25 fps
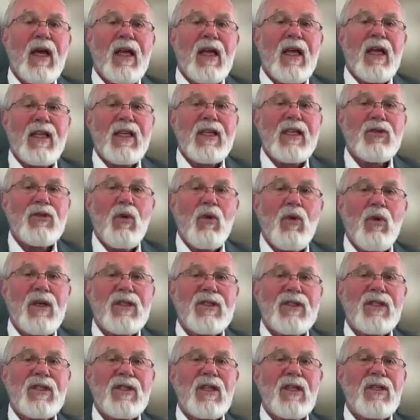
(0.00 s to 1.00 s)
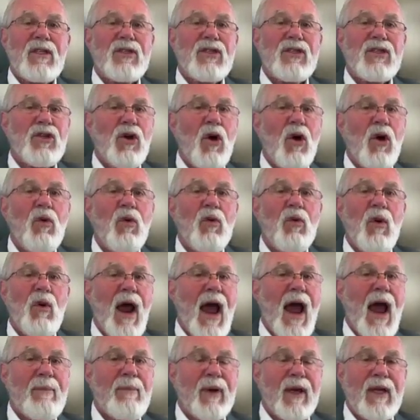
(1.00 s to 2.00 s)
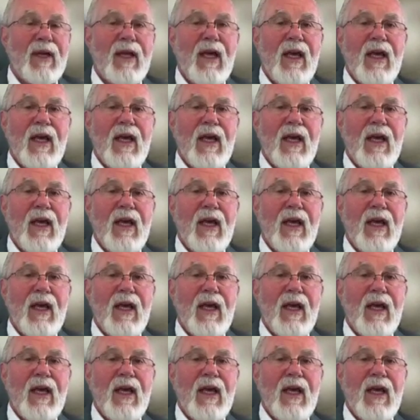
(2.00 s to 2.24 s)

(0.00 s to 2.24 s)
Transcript: This was so rapid,